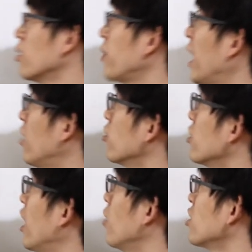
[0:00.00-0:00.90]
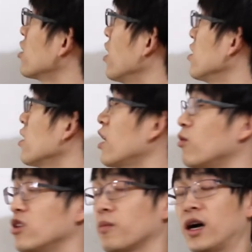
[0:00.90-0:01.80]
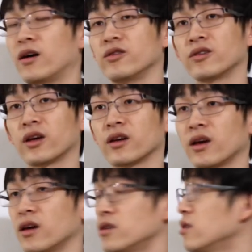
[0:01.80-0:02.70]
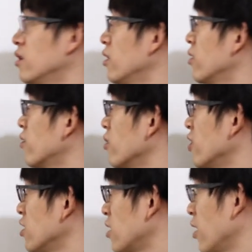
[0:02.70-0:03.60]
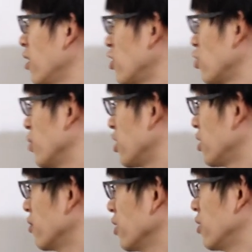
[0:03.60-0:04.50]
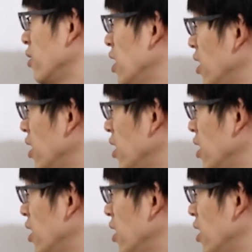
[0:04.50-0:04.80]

power, how much second harmonic power you can get from this dielectric material.